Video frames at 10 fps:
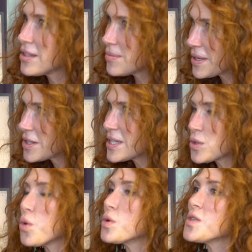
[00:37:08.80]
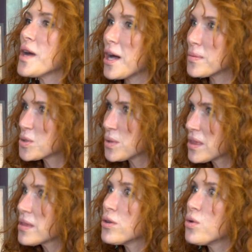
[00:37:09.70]
because it also helps
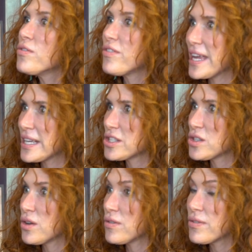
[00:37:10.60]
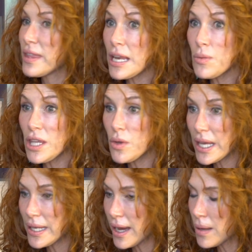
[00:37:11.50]
with your vagus nerve. Then when you
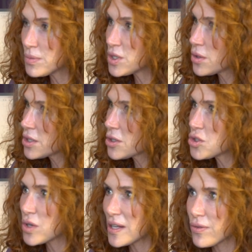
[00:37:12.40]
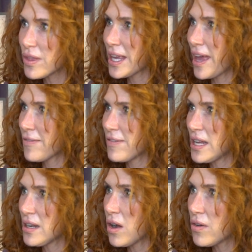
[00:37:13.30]
get up, don't go straight for the
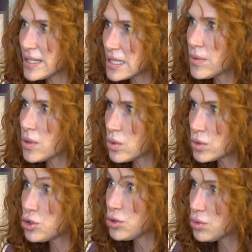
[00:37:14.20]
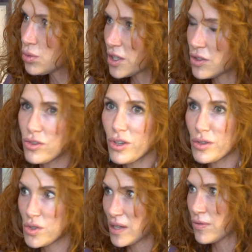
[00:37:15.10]
caffeine. Obviously, we all do want to go
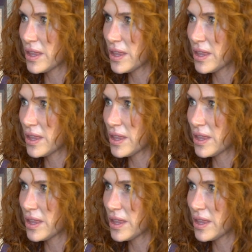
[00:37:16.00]
straight for the